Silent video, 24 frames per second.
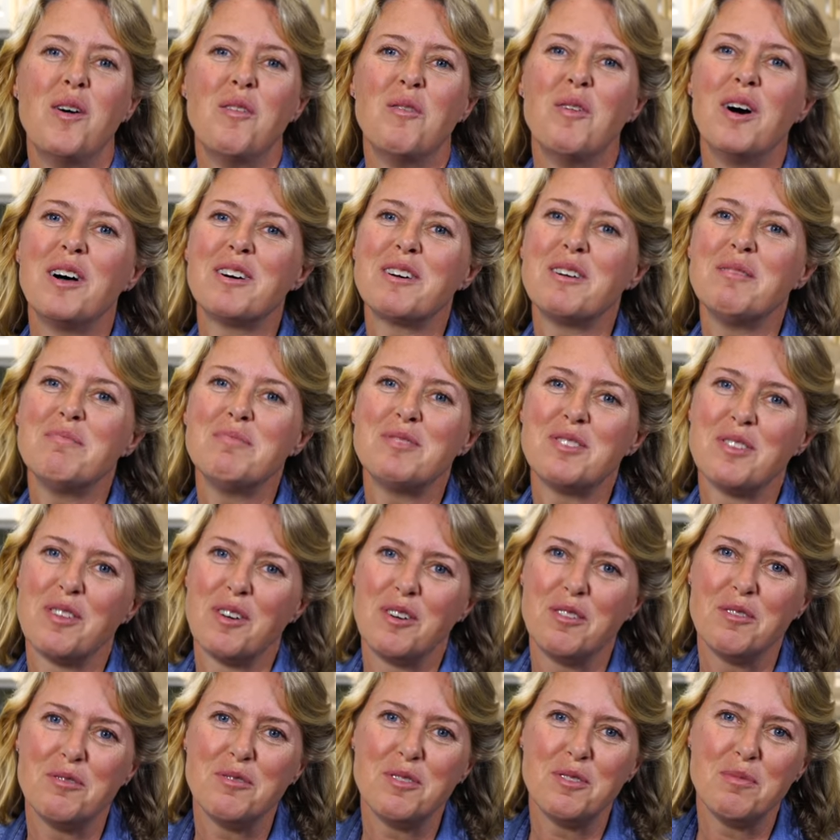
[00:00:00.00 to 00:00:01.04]
Welcome to the
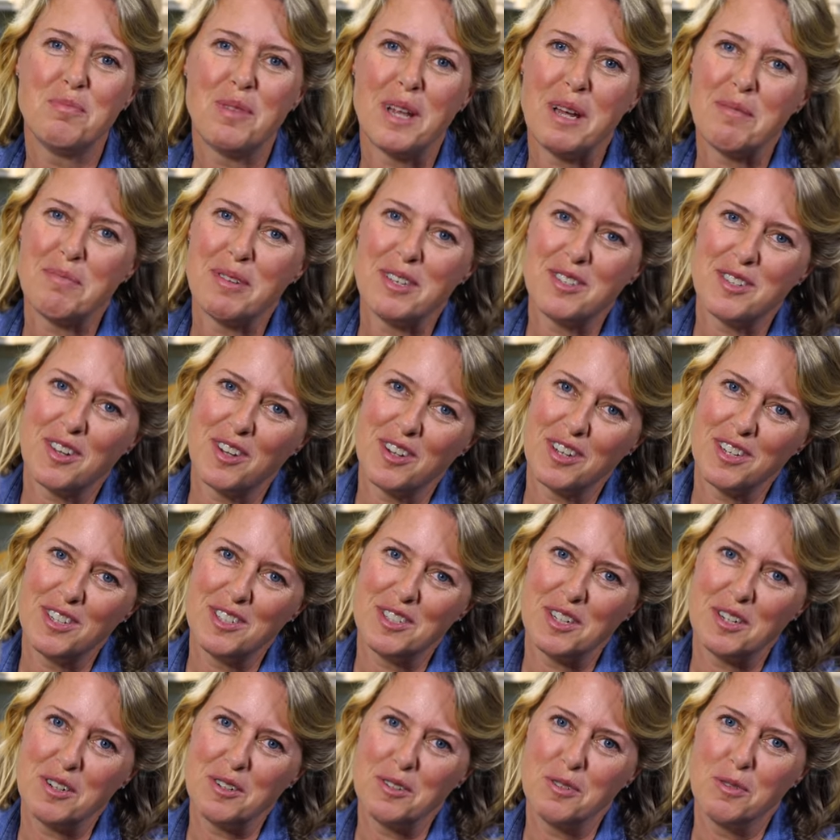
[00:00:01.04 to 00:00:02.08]
Whole Food Plant Based Cooking
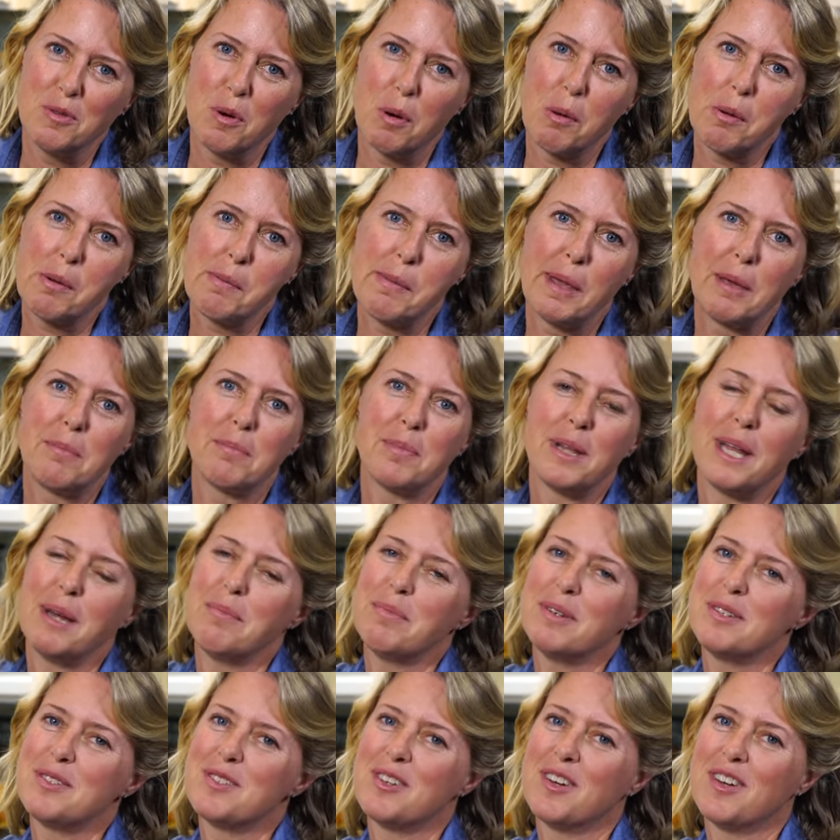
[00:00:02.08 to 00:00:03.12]
Show, where we make
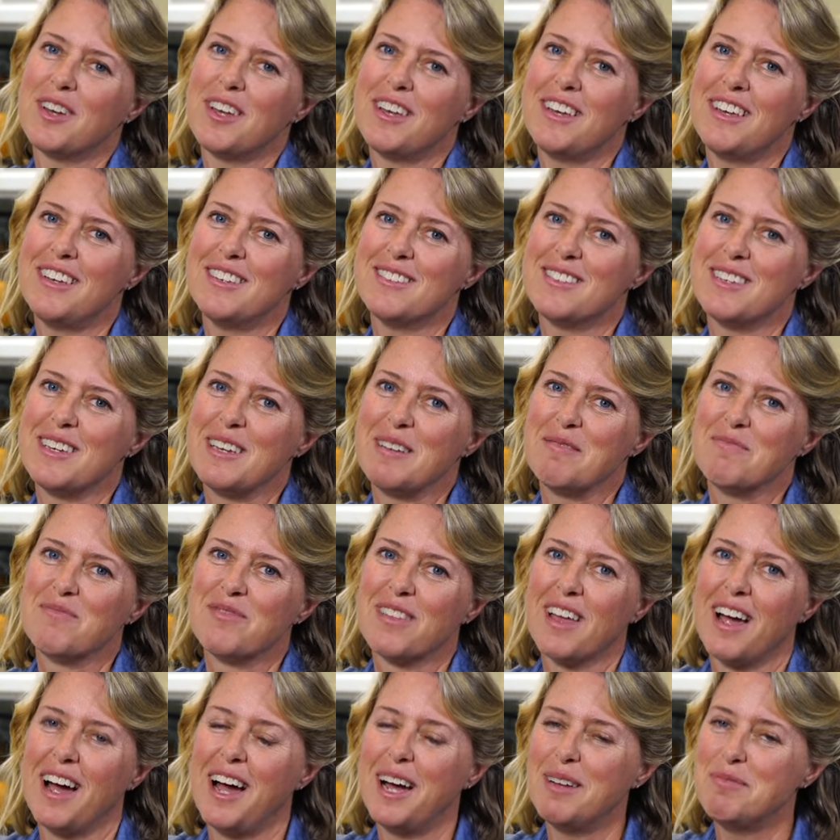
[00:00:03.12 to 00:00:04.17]
plant-based cooking easy.
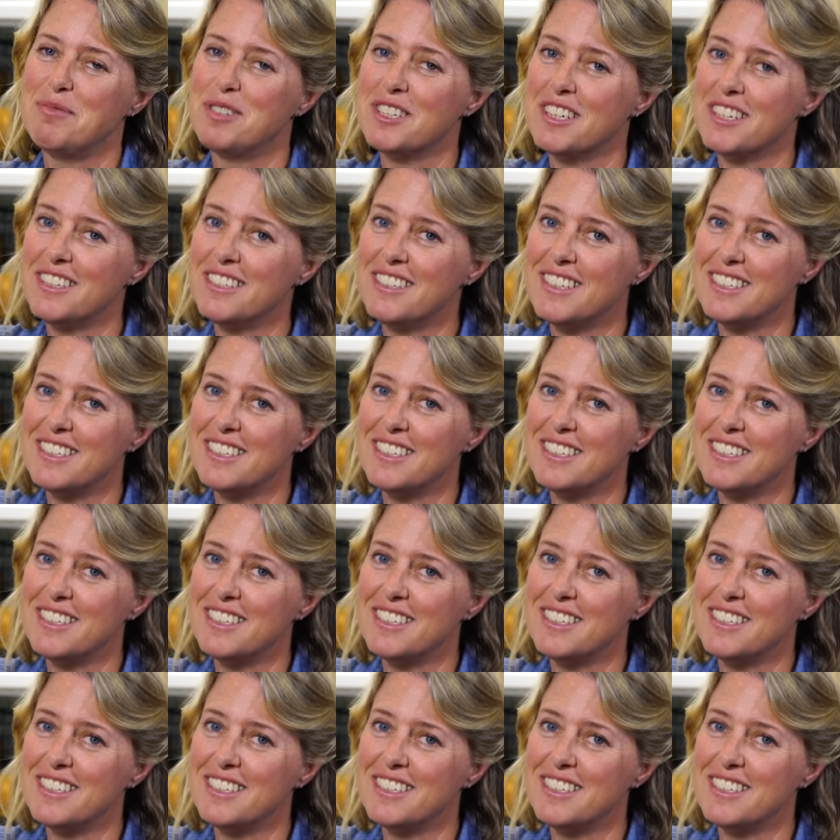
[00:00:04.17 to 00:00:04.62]
I'm Jill,